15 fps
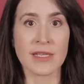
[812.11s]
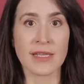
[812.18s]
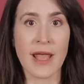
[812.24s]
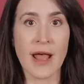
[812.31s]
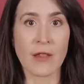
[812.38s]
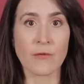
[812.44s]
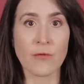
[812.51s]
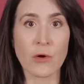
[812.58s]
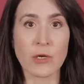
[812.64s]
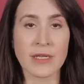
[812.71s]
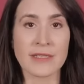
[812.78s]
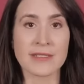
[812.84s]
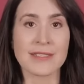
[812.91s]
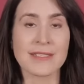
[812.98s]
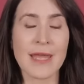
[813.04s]
in
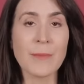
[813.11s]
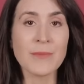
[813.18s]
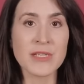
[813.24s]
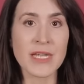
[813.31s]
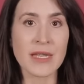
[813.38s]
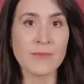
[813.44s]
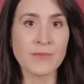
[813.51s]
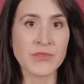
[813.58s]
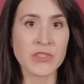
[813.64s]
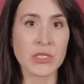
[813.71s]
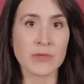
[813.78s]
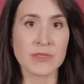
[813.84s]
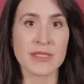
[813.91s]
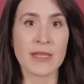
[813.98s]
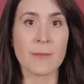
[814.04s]
California stepped in to
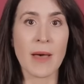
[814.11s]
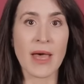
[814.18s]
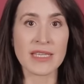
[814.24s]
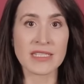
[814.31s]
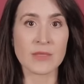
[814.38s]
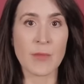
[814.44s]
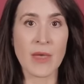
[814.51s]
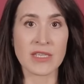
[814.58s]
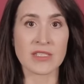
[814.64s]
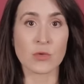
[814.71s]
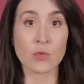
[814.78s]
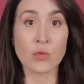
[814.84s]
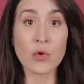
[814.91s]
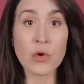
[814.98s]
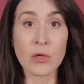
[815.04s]
use the MySpace
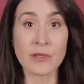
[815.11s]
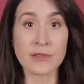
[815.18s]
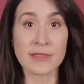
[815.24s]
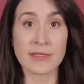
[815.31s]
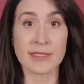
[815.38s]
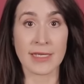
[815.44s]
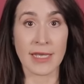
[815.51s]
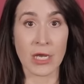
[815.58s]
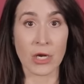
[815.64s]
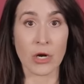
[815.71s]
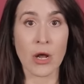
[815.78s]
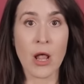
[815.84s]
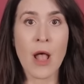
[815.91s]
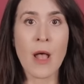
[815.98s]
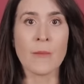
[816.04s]
rules to get
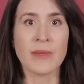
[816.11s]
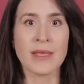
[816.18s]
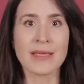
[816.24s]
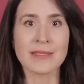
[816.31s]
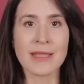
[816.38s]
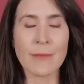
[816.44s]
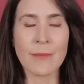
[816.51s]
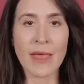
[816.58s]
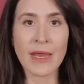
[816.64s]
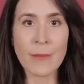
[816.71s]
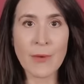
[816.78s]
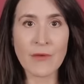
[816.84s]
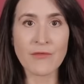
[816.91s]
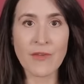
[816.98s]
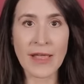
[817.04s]
her because they made
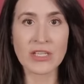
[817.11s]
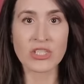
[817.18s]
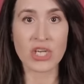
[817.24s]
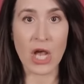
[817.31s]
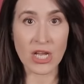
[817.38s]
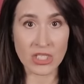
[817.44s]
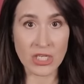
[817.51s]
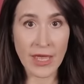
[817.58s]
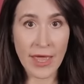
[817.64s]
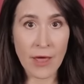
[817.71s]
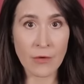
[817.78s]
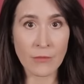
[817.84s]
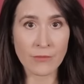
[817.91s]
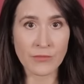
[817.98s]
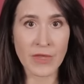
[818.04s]
up a fake Josh
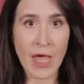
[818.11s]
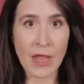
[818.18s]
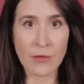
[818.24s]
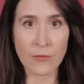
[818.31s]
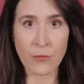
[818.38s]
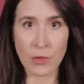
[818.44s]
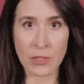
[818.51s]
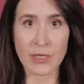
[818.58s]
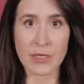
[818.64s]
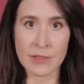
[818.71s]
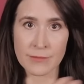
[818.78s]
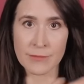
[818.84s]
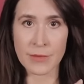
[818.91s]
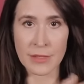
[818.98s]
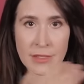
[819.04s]
account,
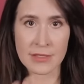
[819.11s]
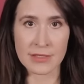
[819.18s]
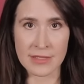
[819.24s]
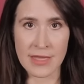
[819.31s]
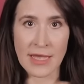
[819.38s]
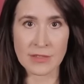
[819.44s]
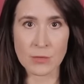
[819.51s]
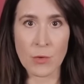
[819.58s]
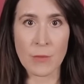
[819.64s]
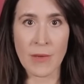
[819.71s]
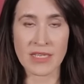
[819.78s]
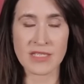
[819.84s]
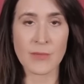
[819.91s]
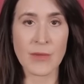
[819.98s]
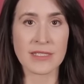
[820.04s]
California, because that's where
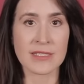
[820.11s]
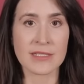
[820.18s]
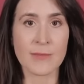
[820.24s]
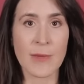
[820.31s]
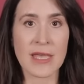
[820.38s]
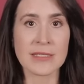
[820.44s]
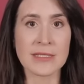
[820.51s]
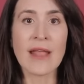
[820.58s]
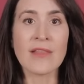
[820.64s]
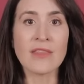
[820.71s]
MySpace is based.